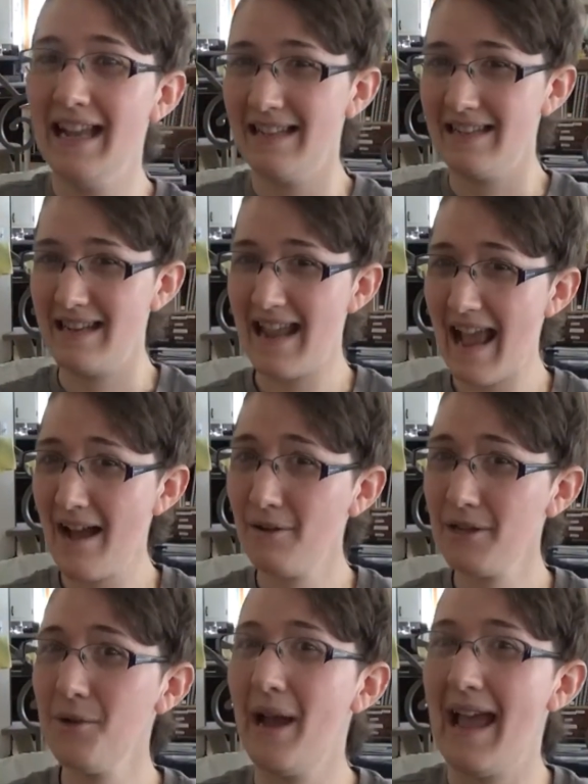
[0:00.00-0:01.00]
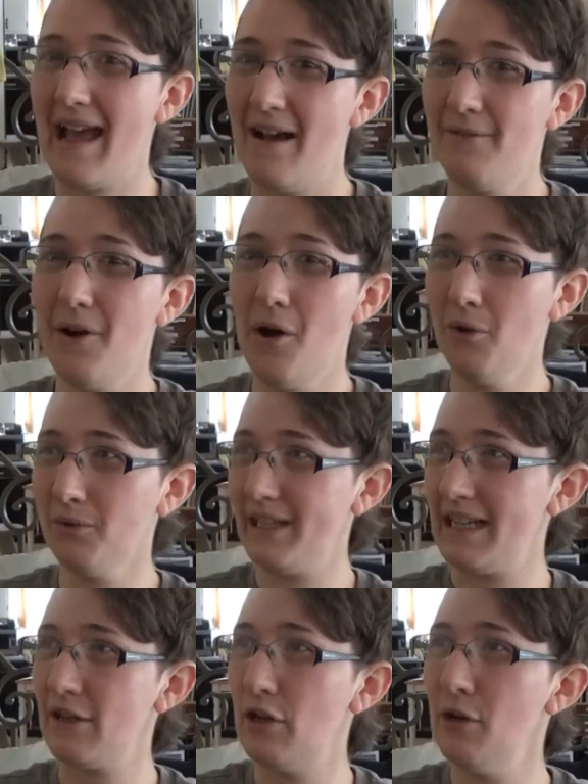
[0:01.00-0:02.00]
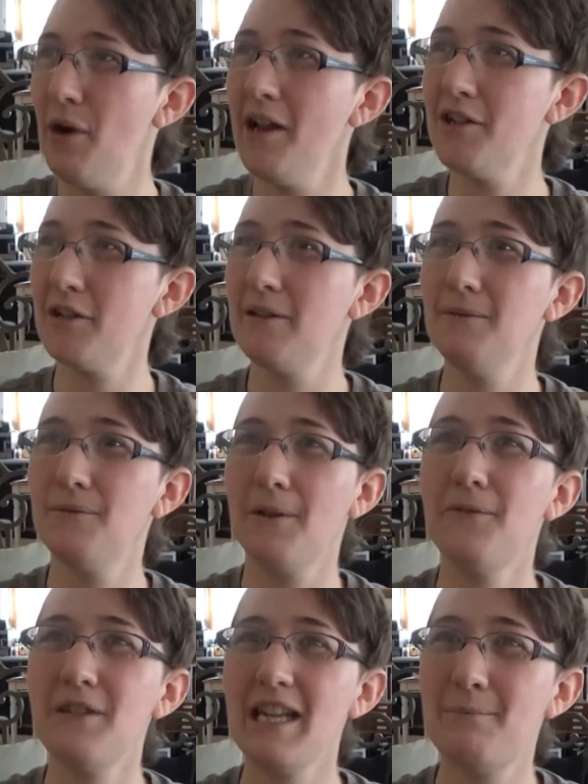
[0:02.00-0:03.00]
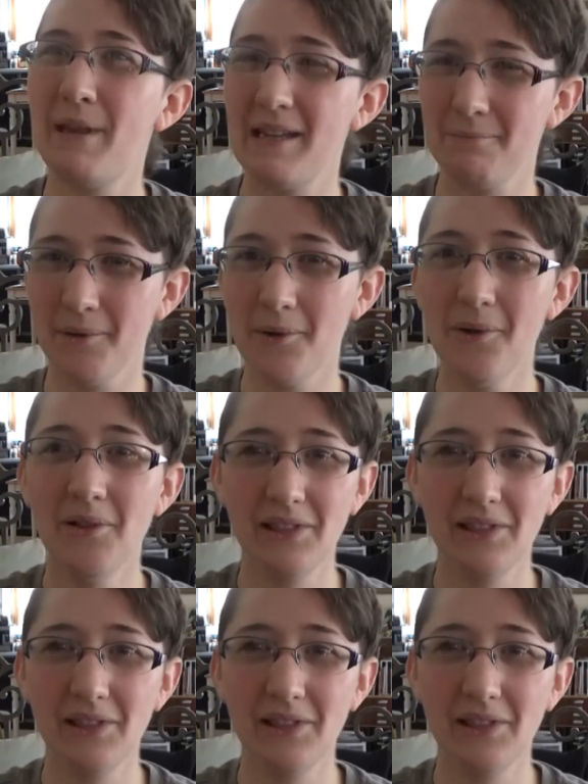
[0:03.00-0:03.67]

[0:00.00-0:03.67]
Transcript: Now you have only 250 people